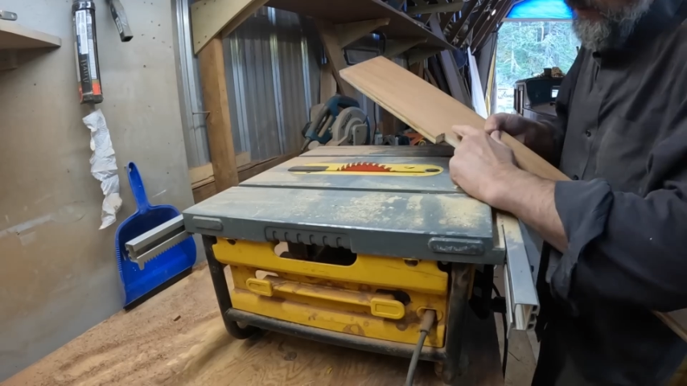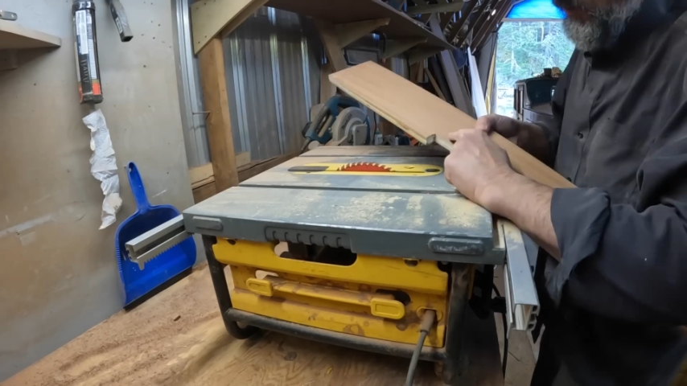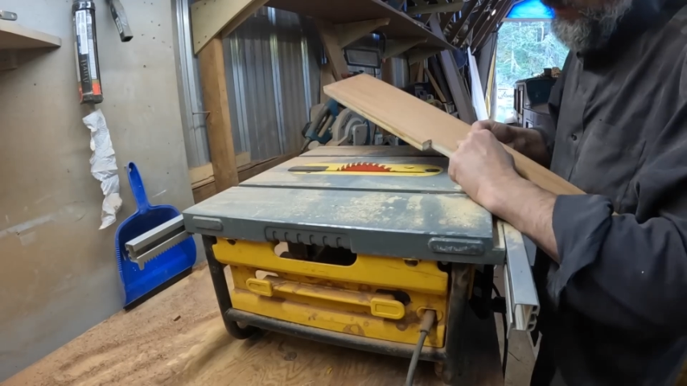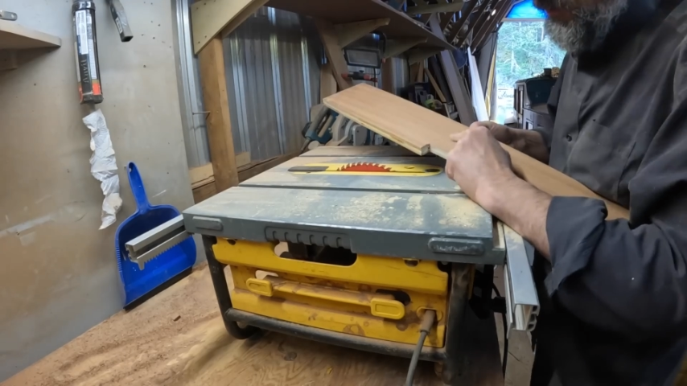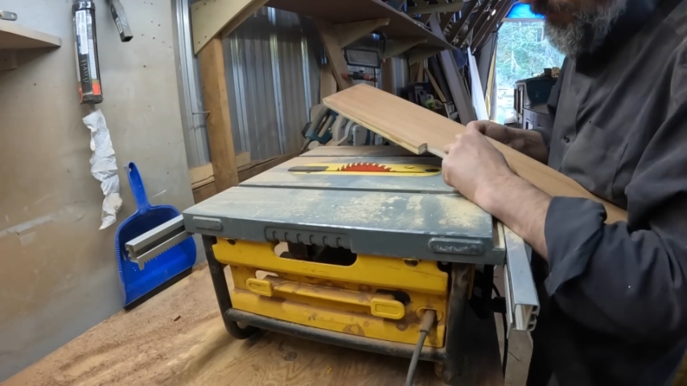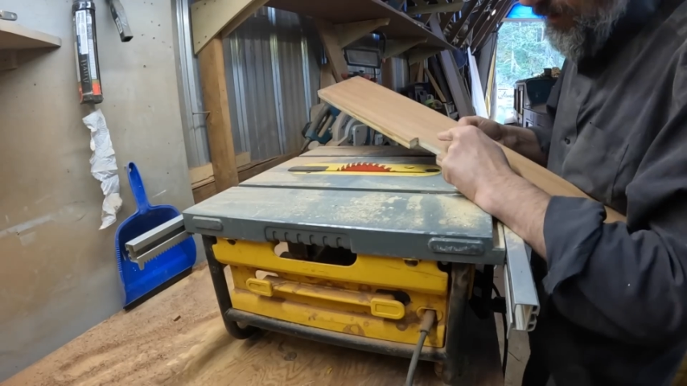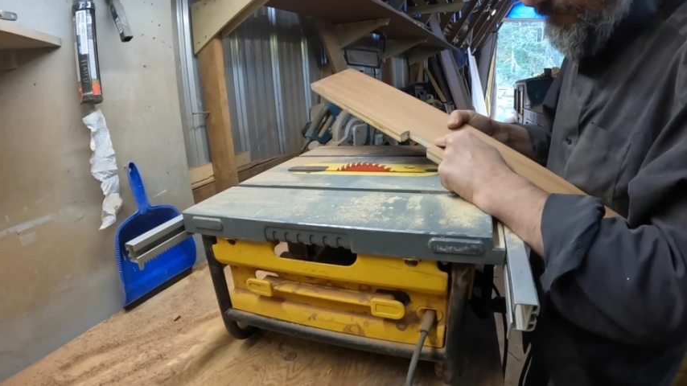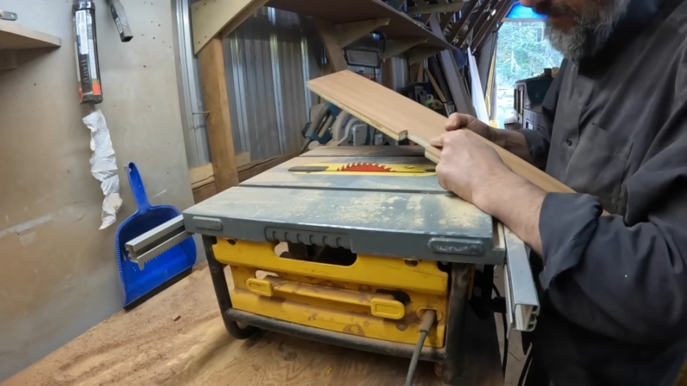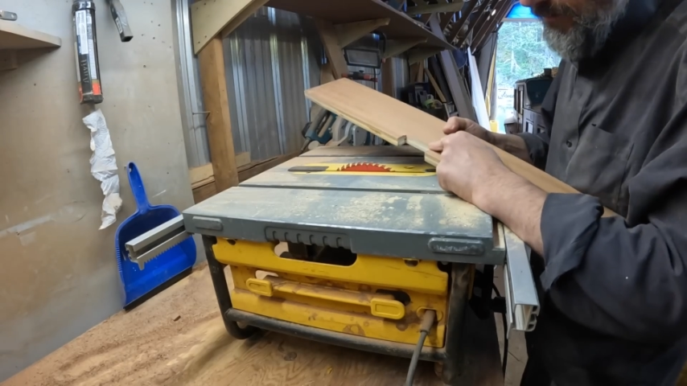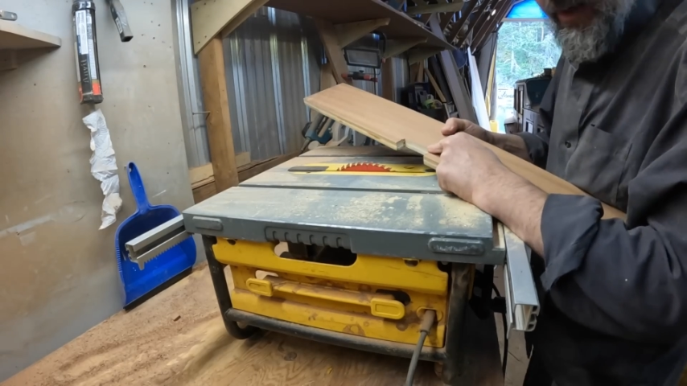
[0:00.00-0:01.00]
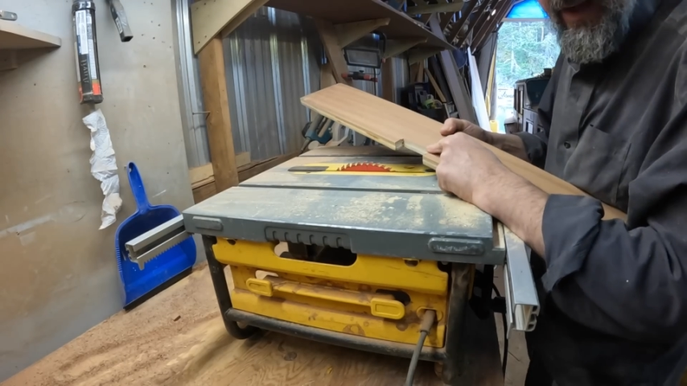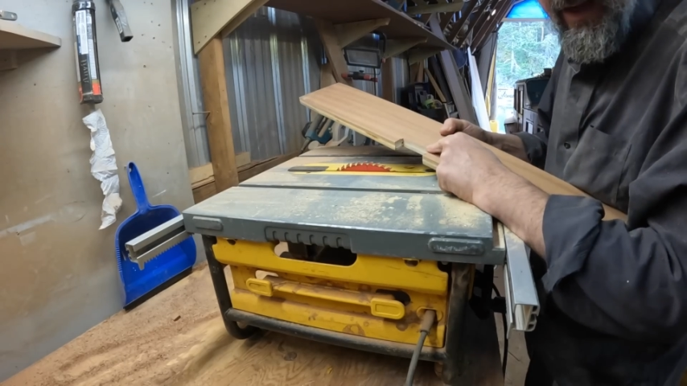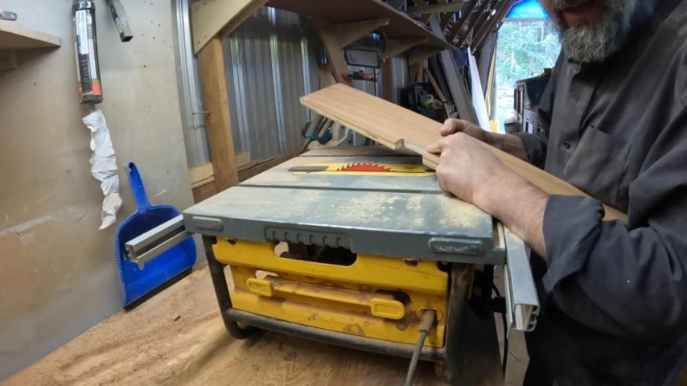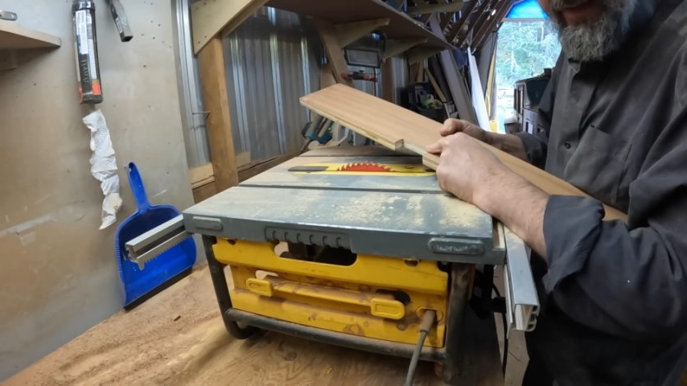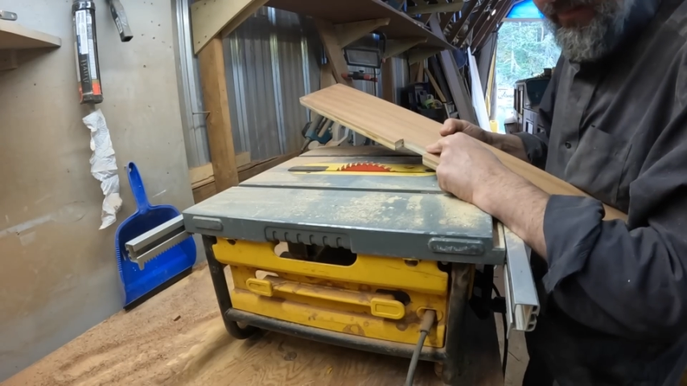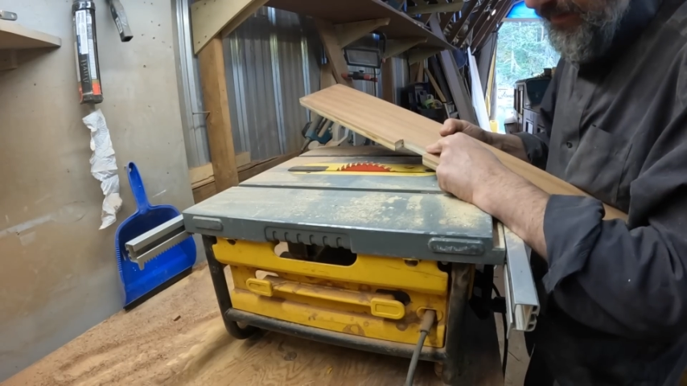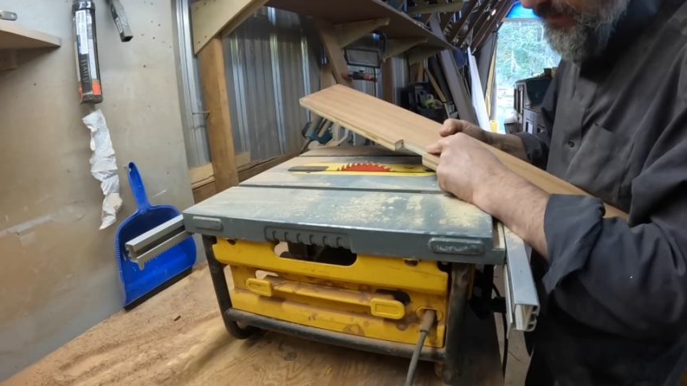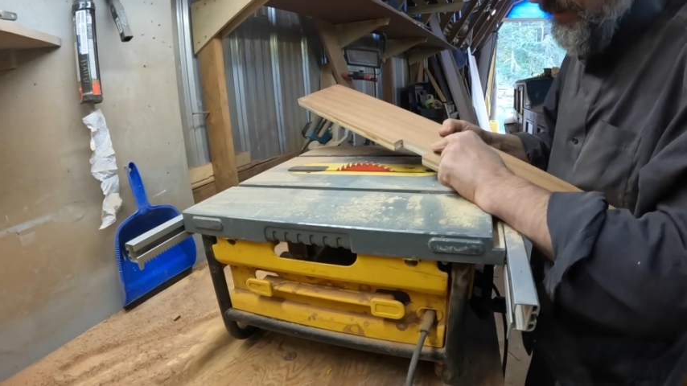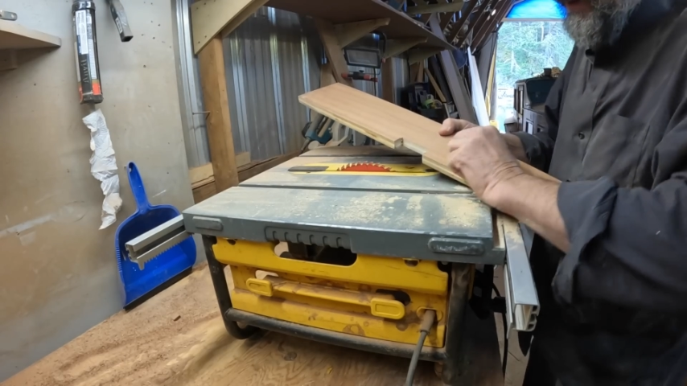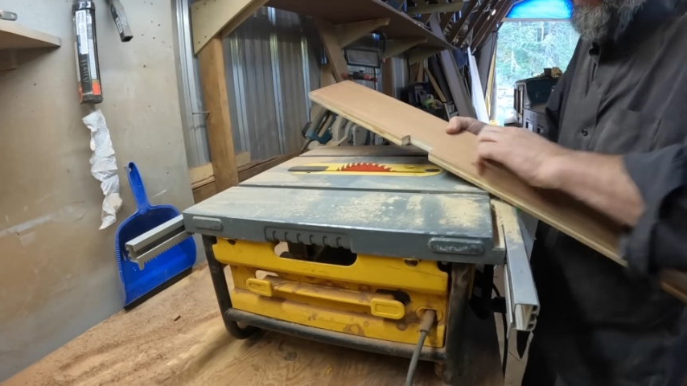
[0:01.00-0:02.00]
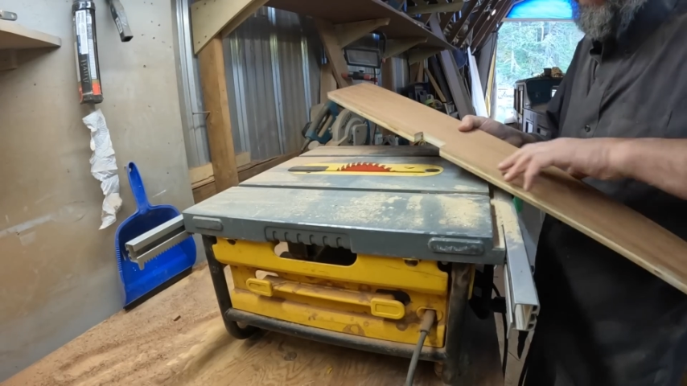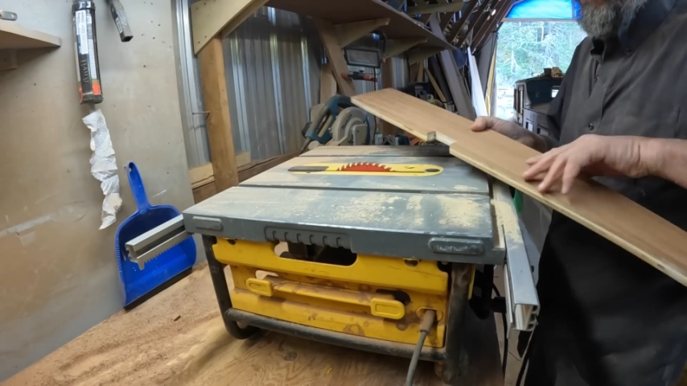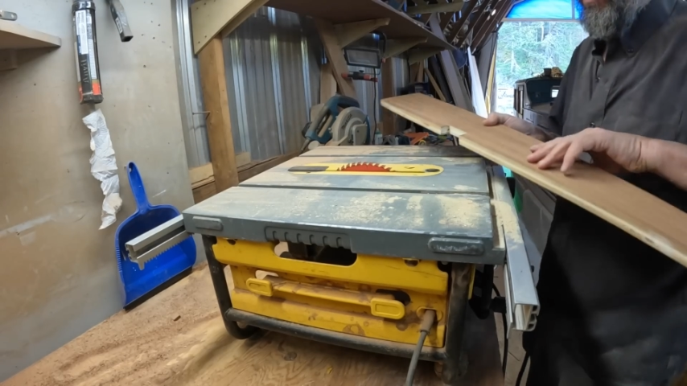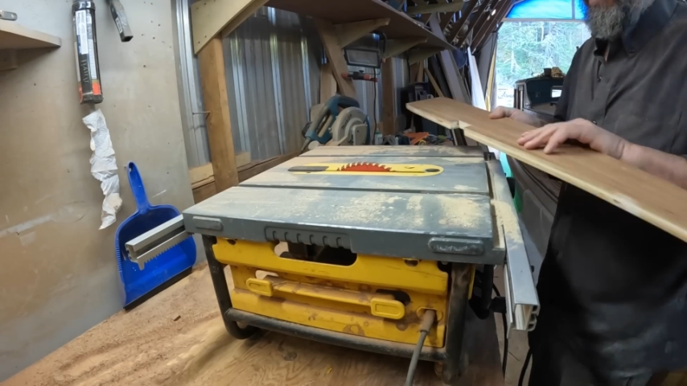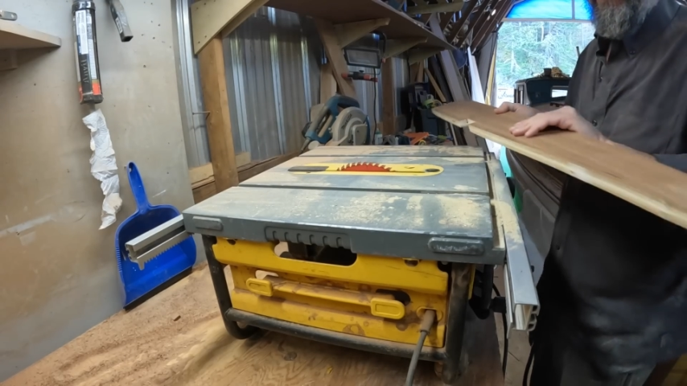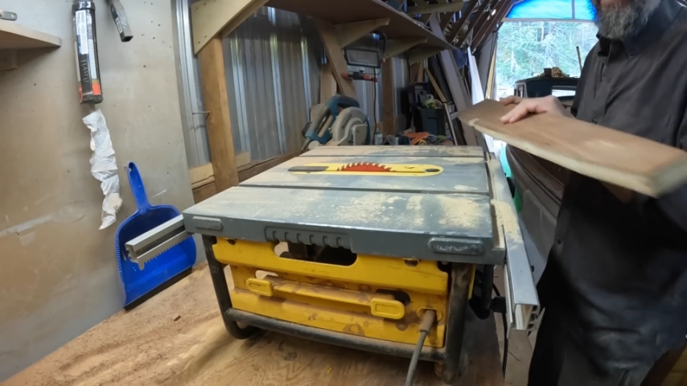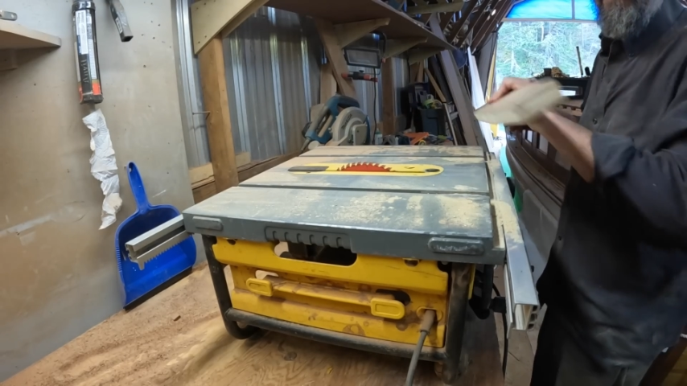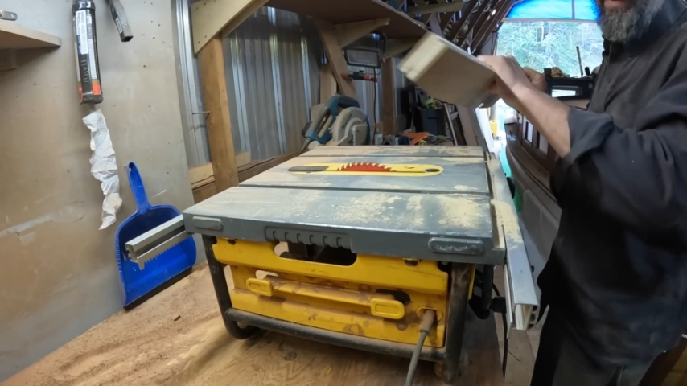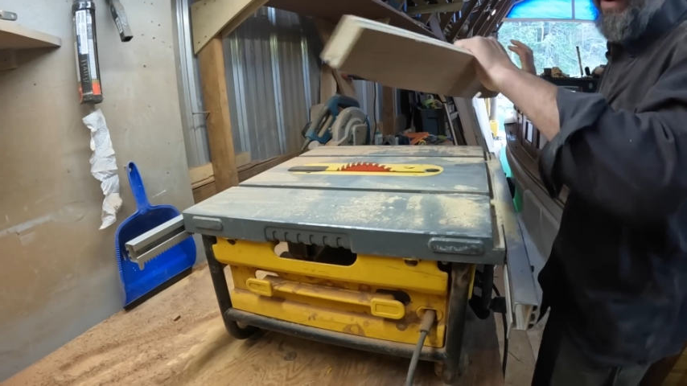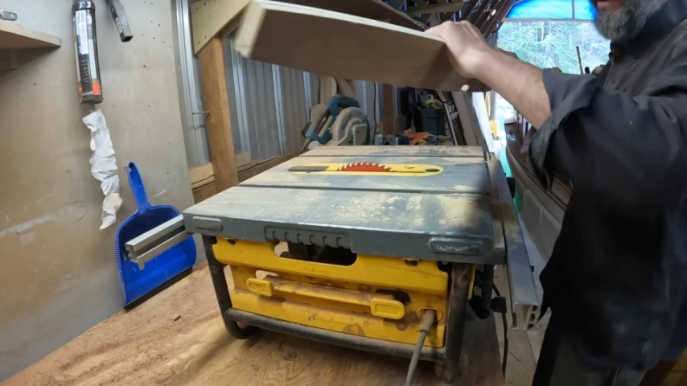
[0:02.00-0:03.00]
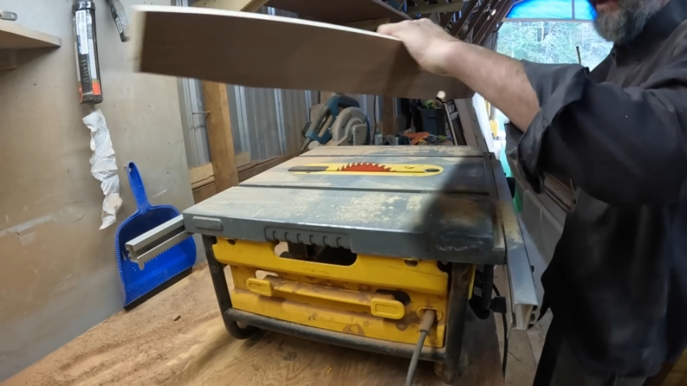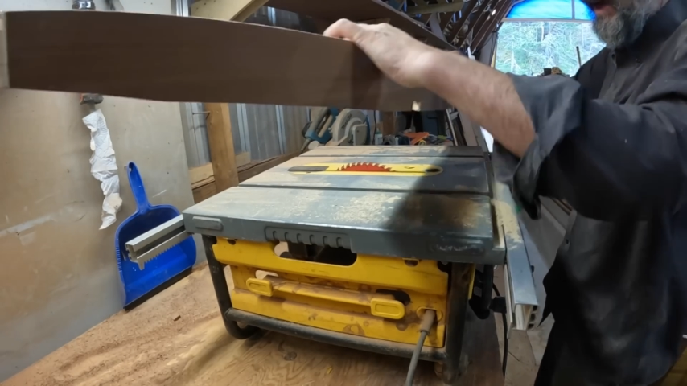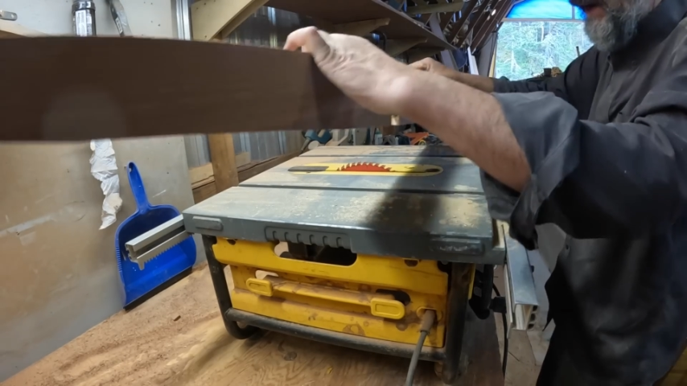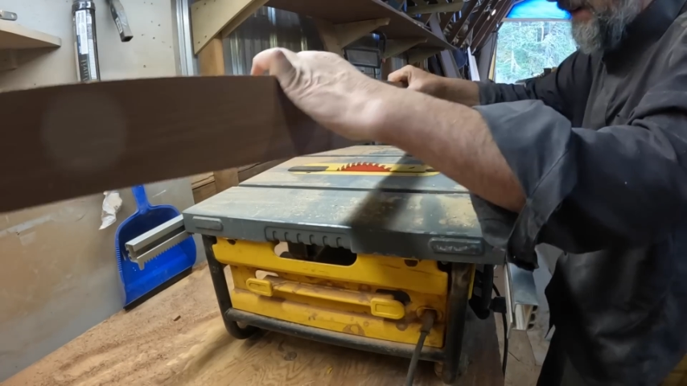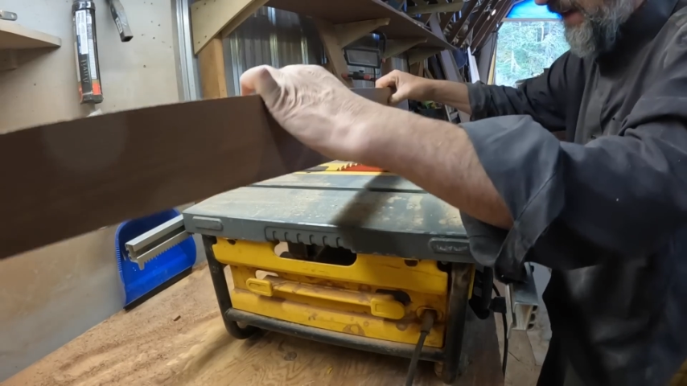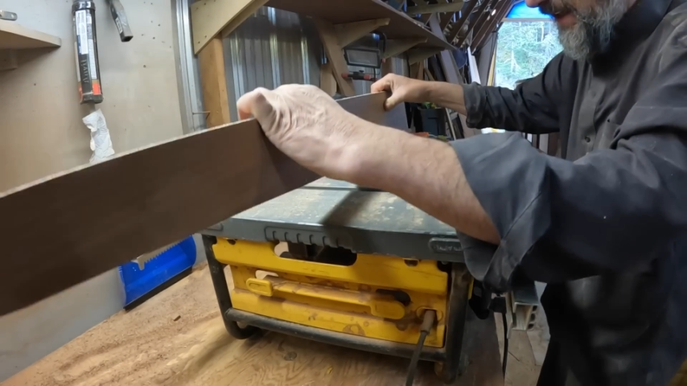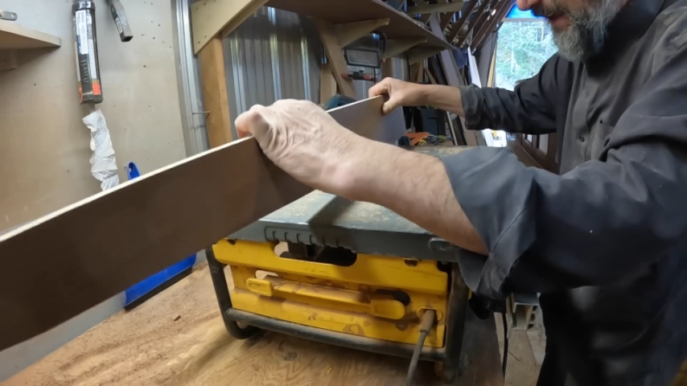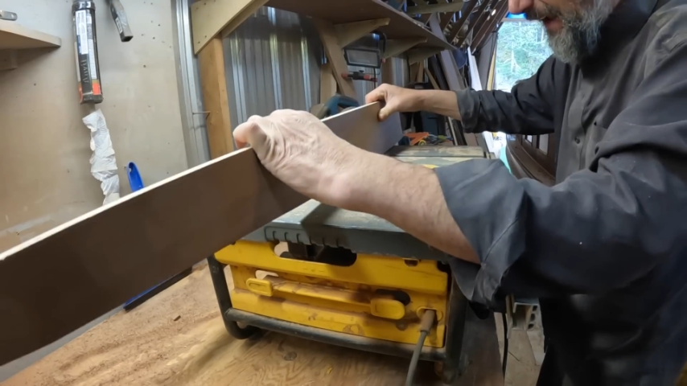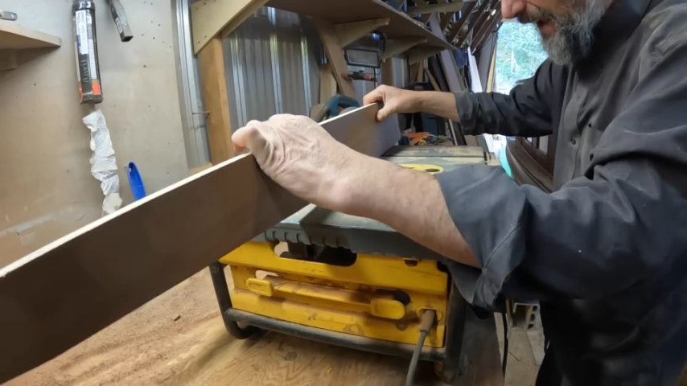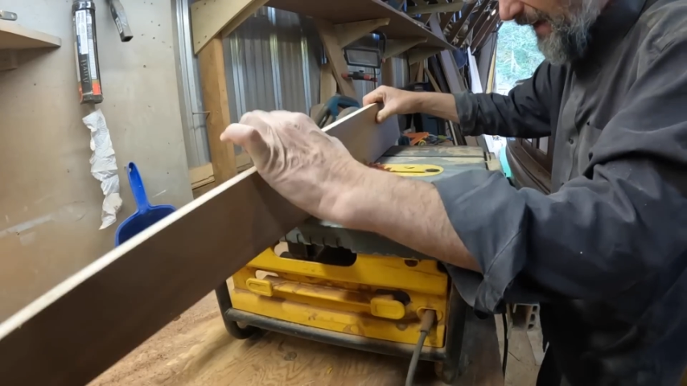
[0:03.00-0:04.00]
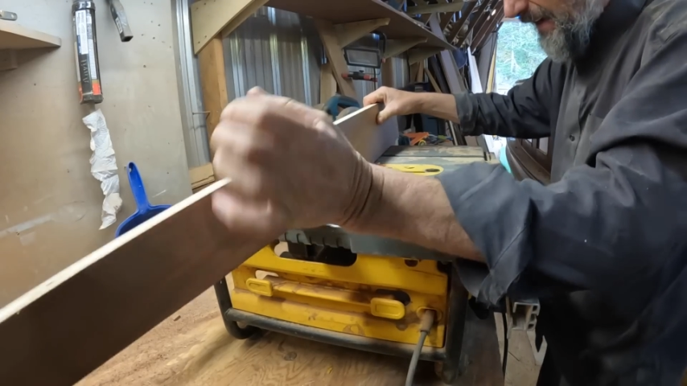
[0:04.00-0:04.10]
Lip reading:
Nobody's mouth can be seen.